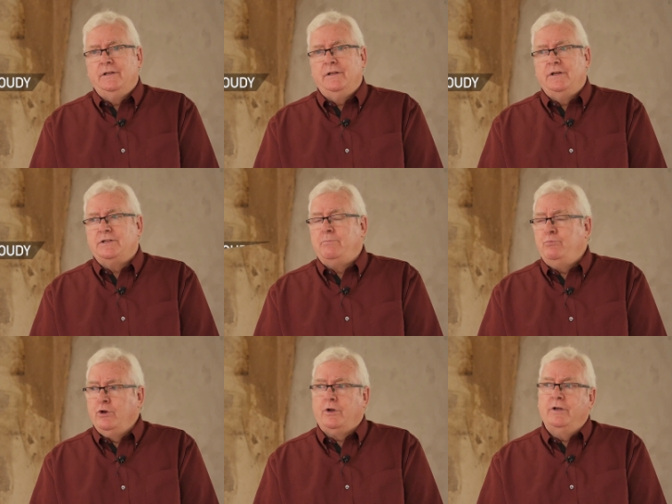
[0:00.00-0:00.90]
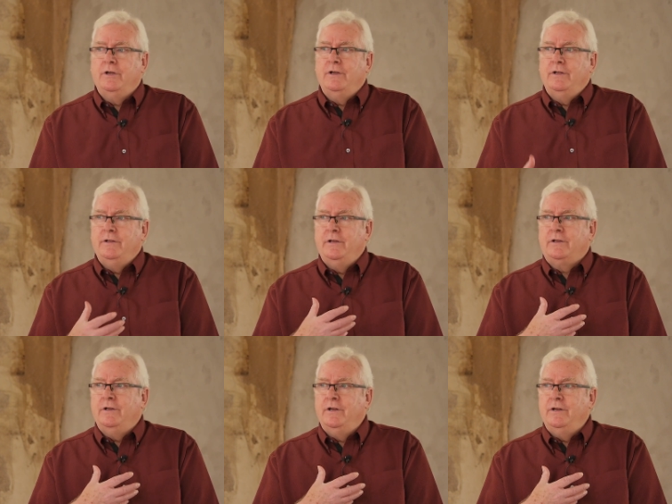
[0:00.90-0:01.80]
that it's a book
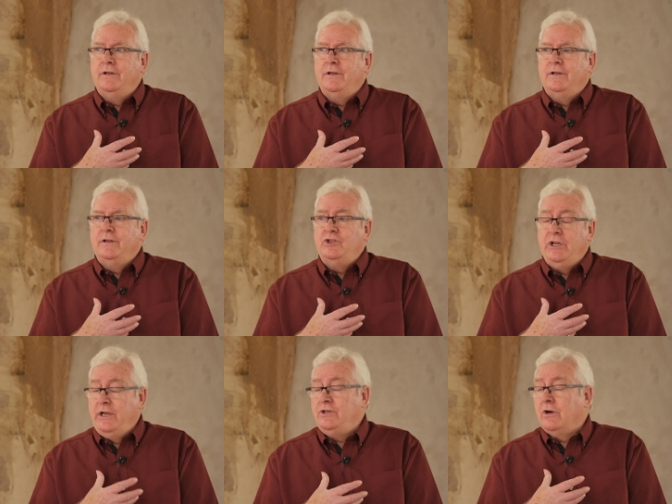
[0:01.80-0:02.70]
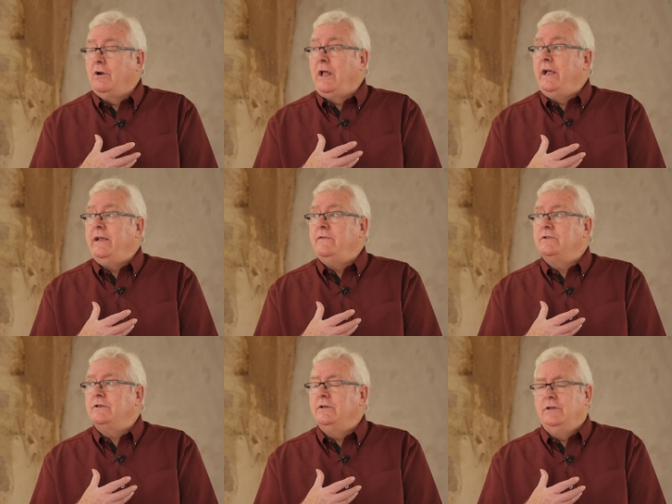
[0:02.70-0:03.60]
that can change our
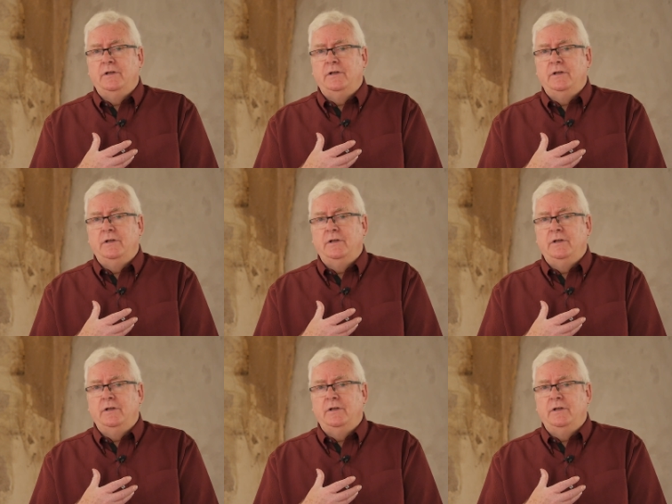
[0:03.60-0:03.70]
lives.